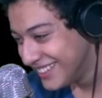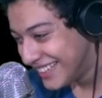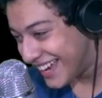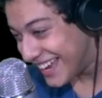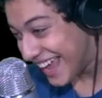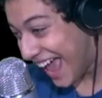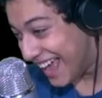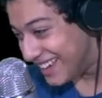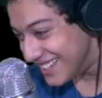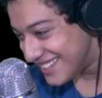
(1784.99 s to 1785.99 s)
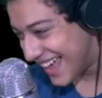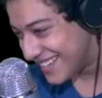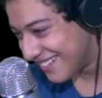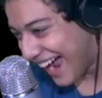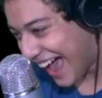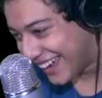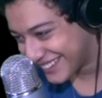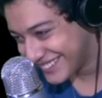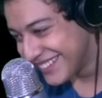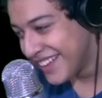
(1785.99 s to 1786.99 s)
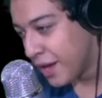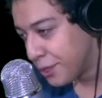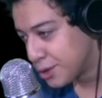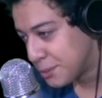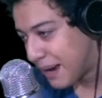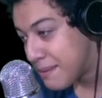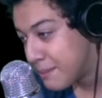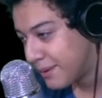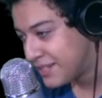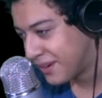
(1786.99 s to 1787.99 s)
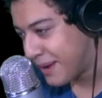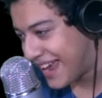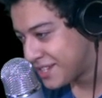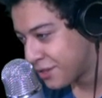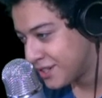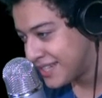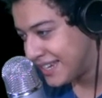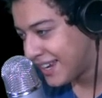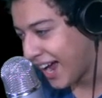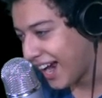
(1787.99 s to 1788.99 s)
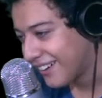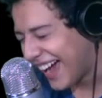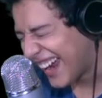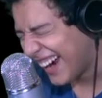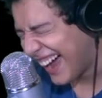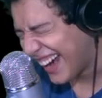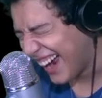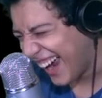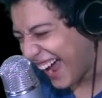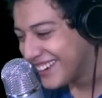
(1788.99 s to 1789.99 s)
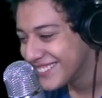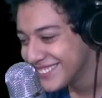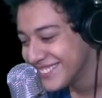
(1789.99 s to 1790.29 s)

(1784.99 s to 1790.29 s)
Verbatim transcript: Yes, that's right! Those are my memories from age 13. Alright.